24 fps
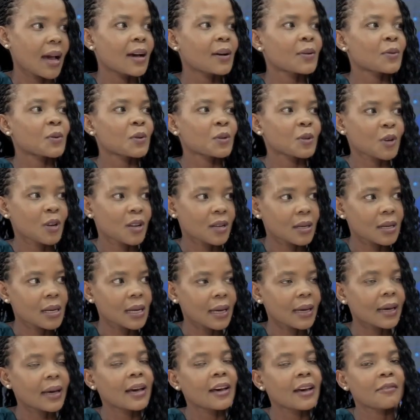will not
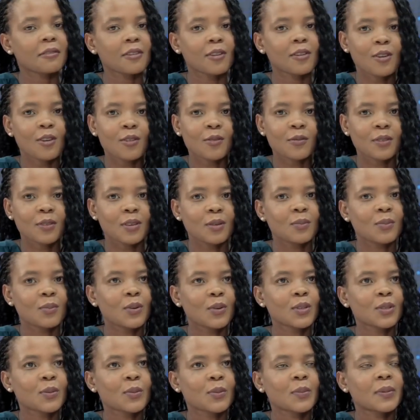lie. I have a lot of
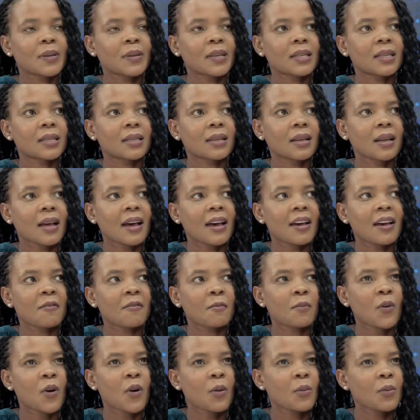ebooks, but I've
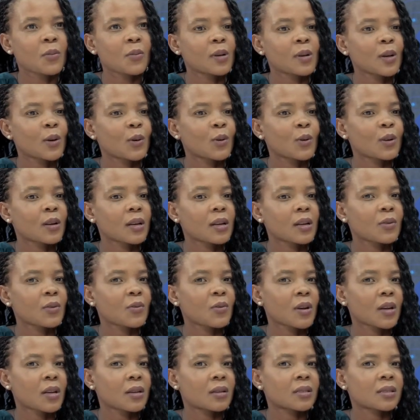probably only
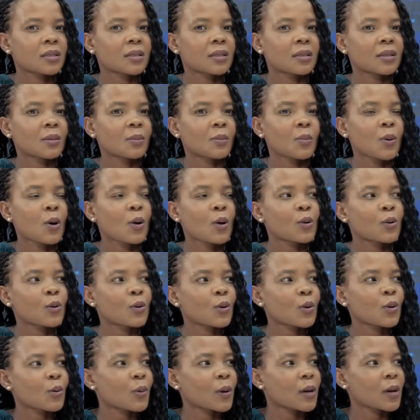read the Paulo
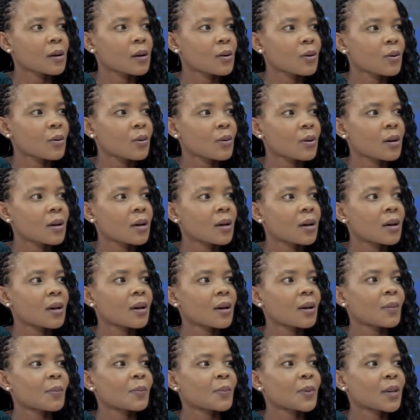Coelho
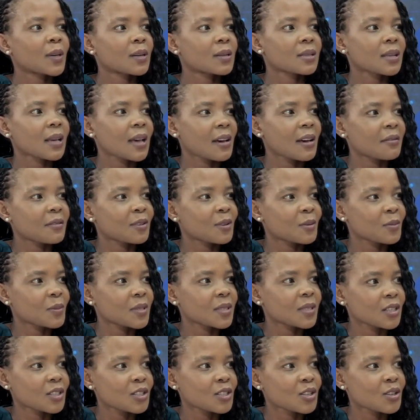because I have an
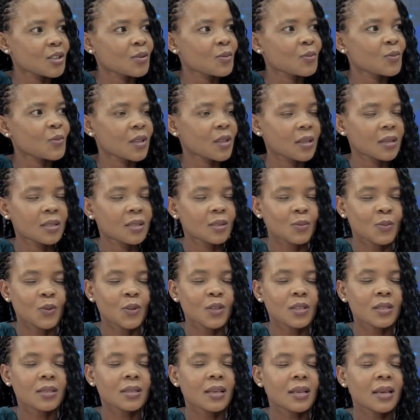obsession with his
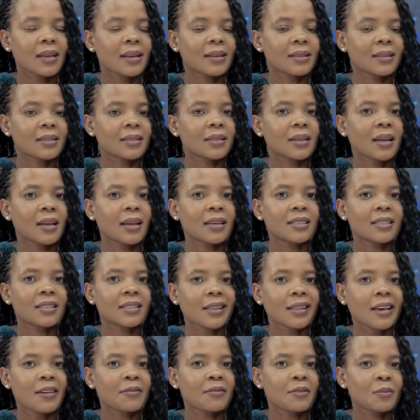books, and I just
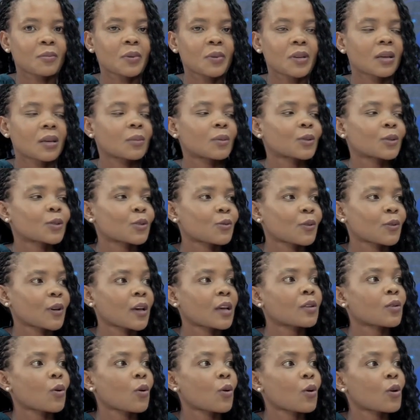haven't been able to
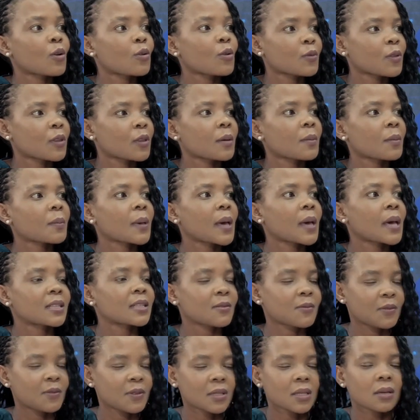find all of them as
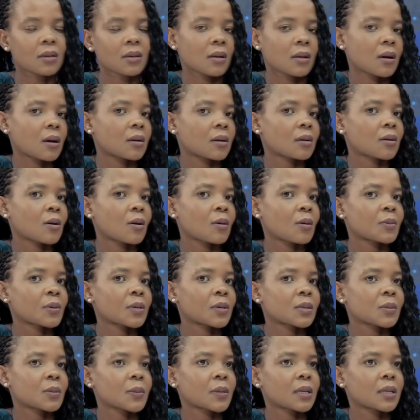physical hard
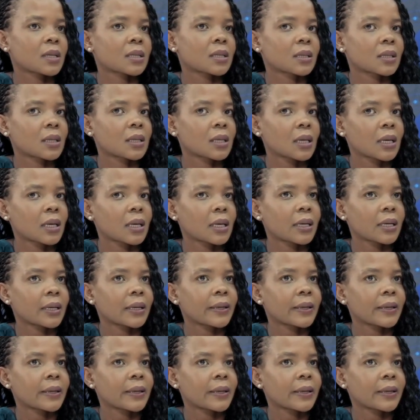copies. But yeah,